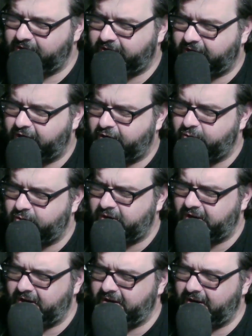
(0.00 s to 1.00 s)
like a
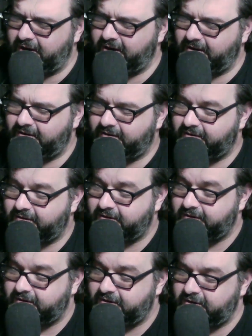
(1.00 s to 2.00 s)
courtly knight.
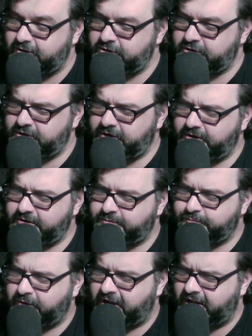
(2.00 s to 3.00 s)
She's
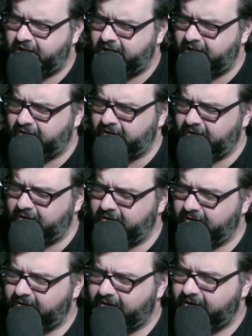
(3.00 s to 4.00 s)
beguiling.
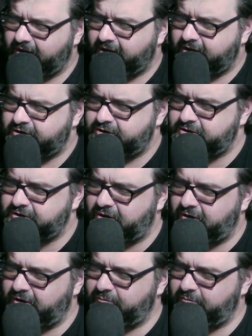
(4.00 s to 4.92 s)
She's calling